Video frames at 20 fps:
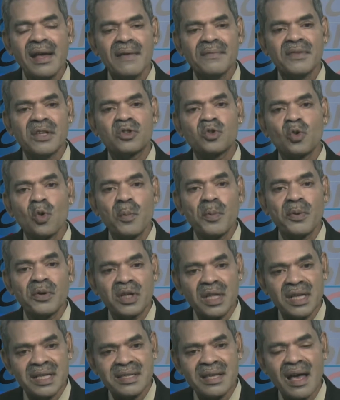the throughput
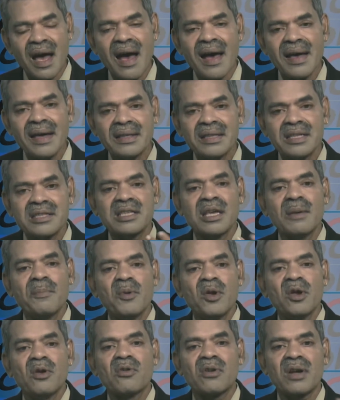is high, the
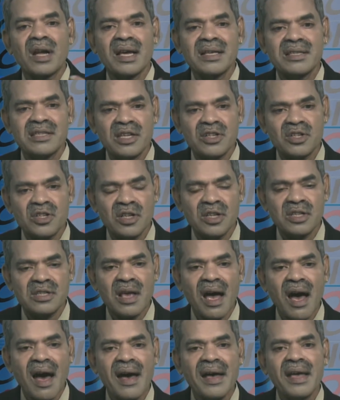CPU utilization is
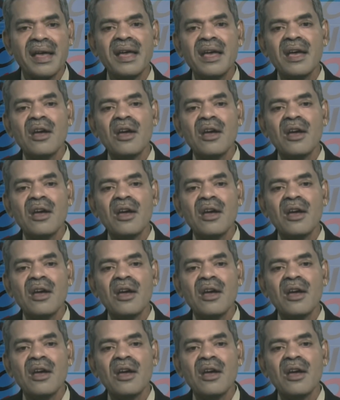high.